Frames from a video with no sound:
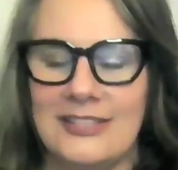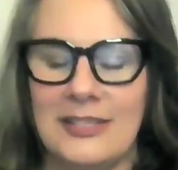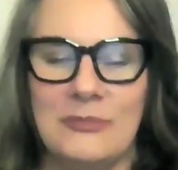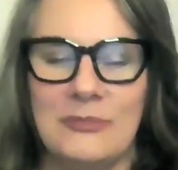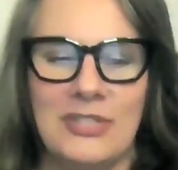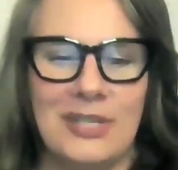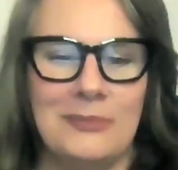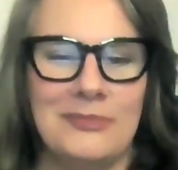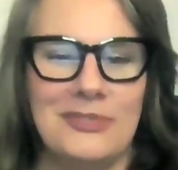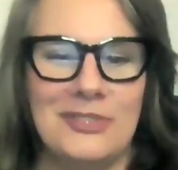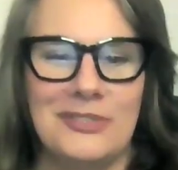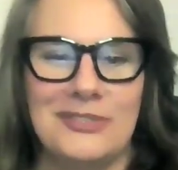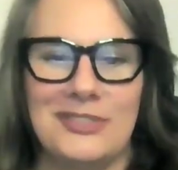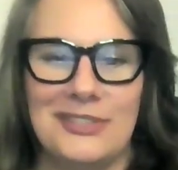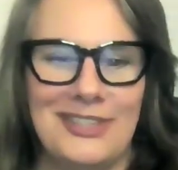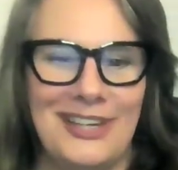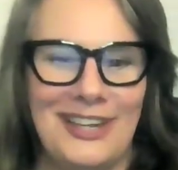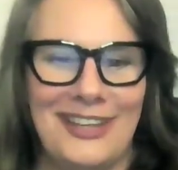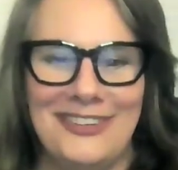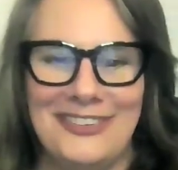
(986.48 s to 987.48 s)
sometimes there's
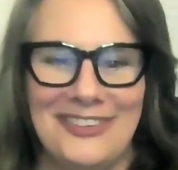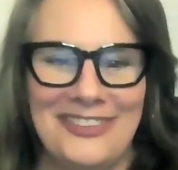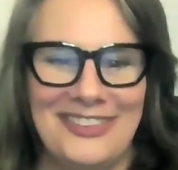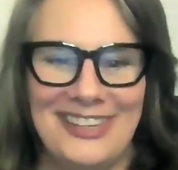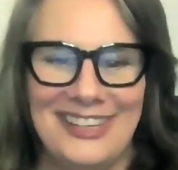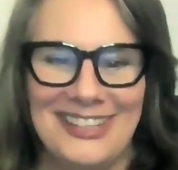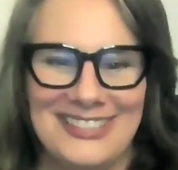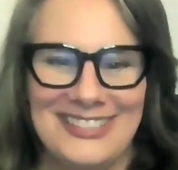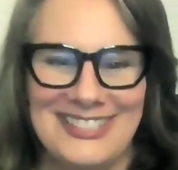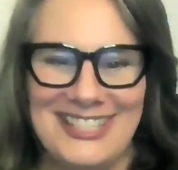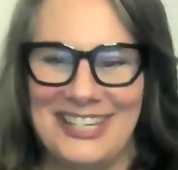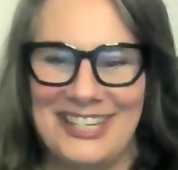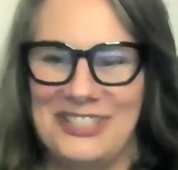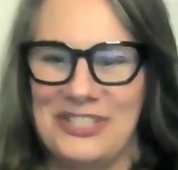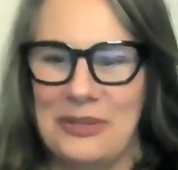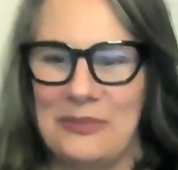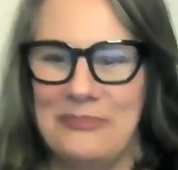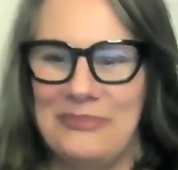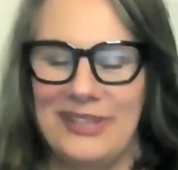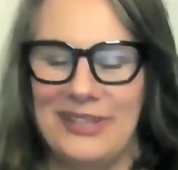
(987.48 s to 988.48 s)
other things that
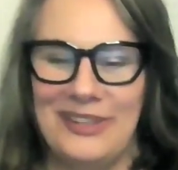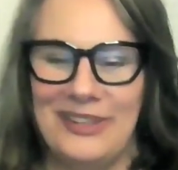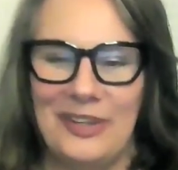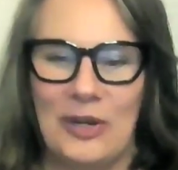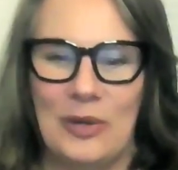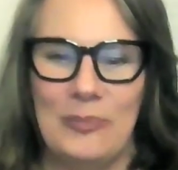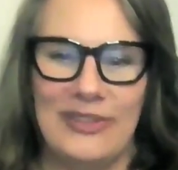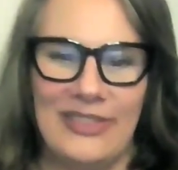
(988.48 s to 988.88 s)
jump in there,